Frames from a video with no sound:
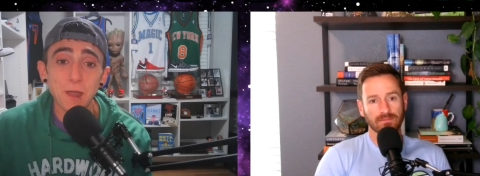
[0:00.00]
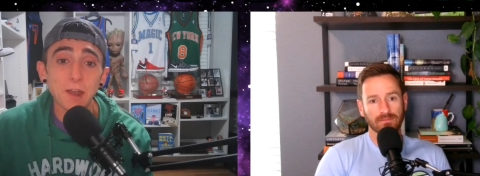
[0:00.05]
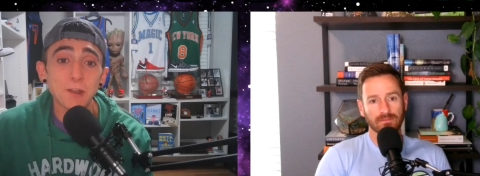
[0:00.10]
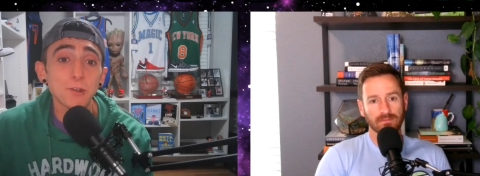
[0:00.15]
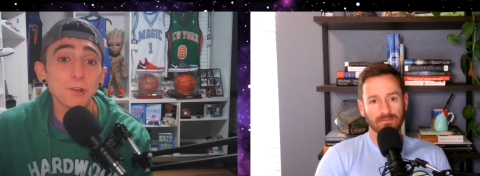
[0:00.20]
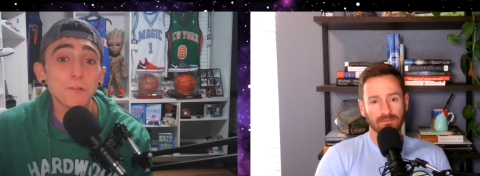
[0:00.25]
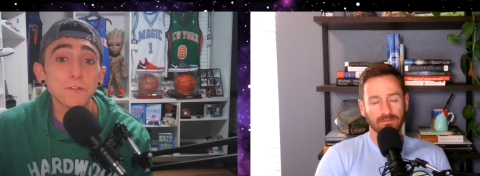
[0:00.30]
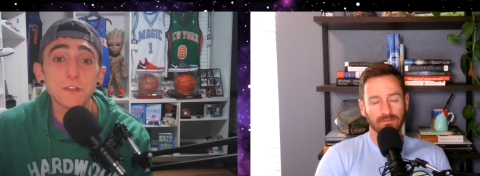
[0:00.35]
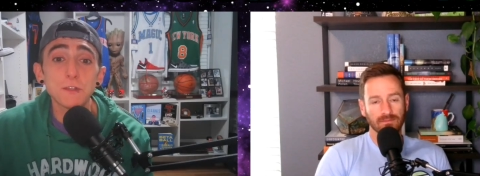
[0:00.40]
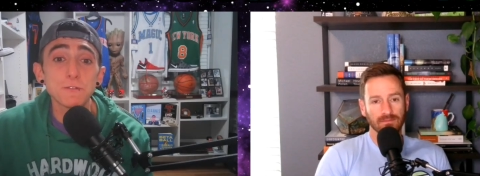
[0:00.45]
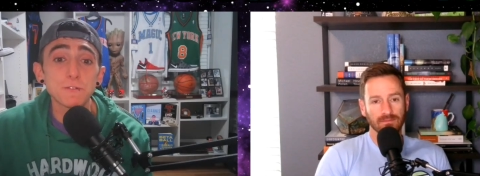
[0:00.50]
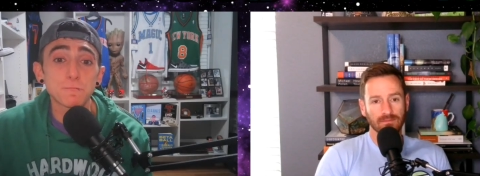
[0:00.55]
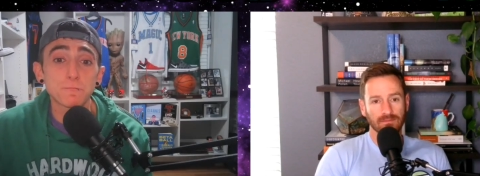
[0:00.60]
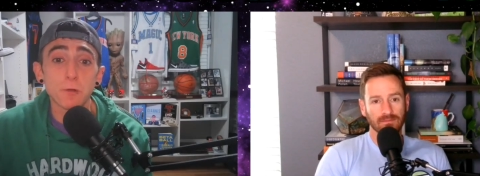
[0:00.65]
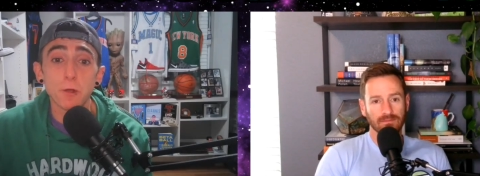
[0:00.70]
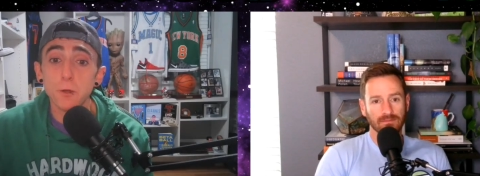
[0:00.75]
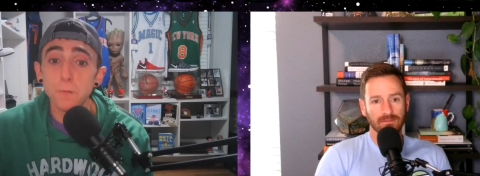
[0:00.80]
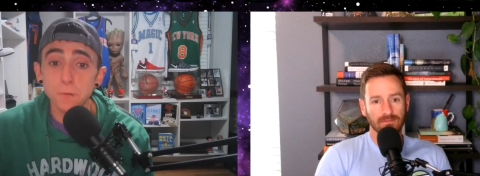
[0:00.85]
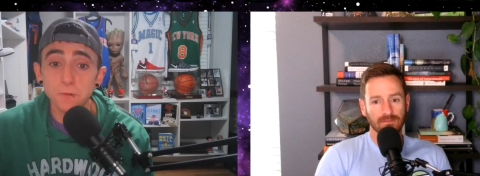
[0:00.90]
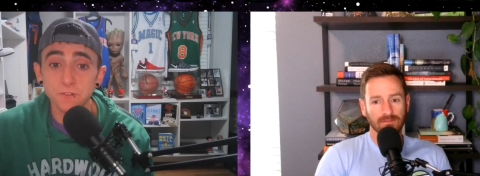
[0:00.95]
Speaker 1: I don't know if he was
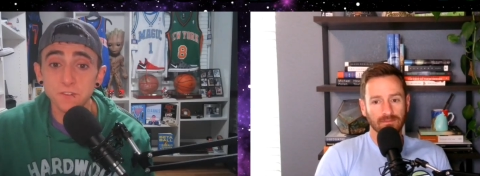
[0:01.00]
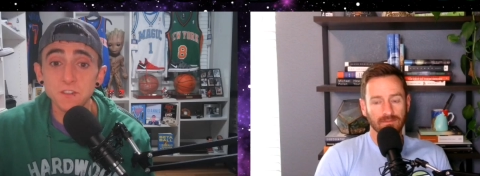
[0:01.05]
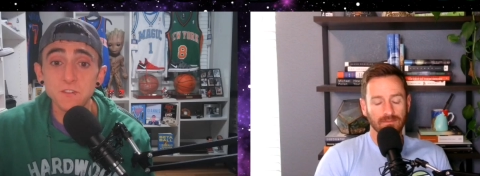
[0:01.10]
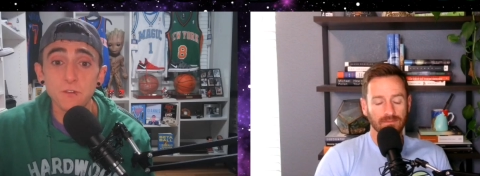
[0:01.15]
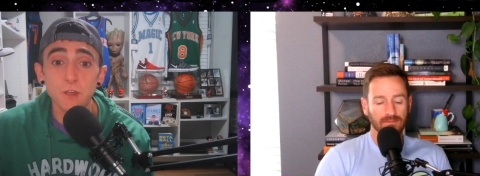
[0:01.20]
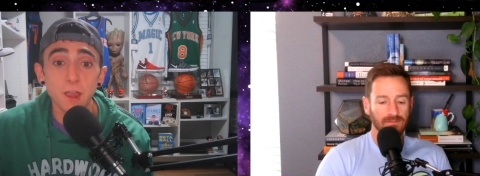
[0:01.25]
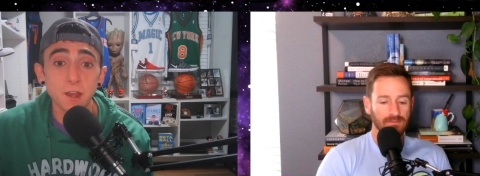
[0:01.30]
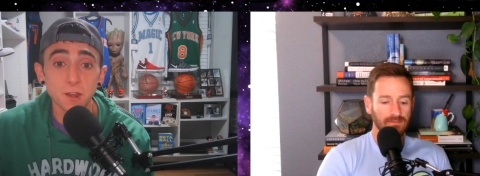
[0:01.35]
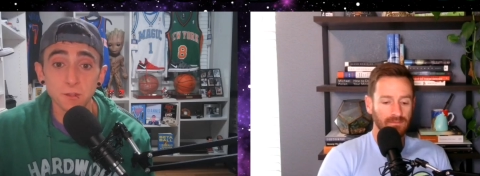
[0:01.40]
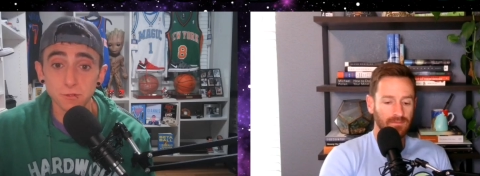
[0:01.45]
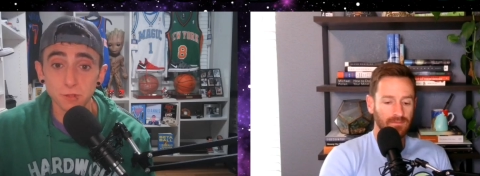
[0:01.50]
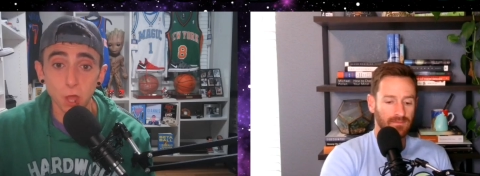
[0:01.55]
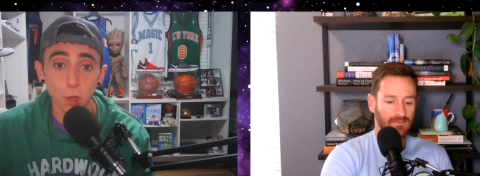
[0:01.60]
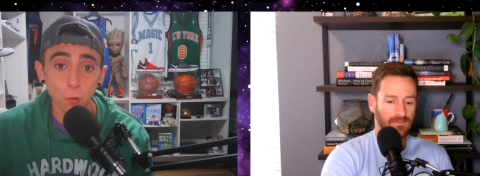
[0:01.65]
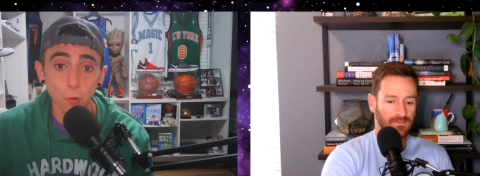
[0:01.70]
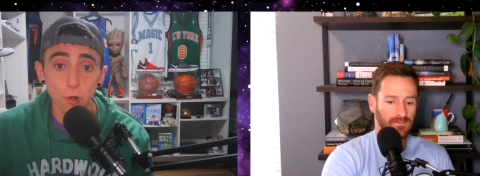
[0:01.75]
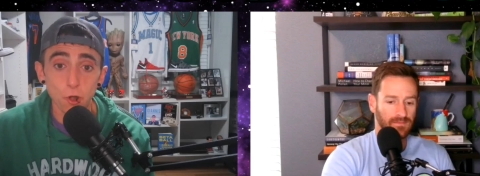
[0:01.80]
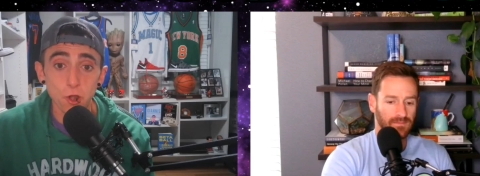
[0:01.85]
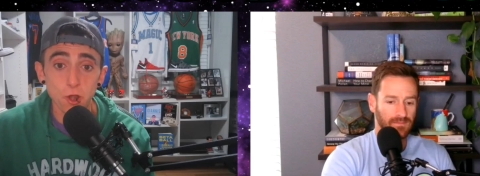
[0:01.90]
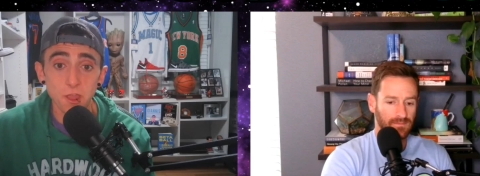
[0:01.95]
purposely trying to
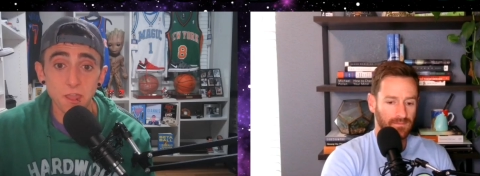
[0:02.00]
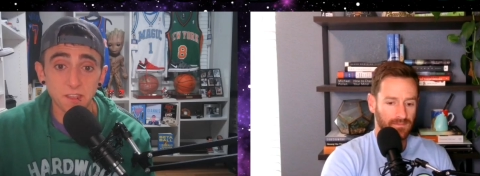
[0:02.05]
lower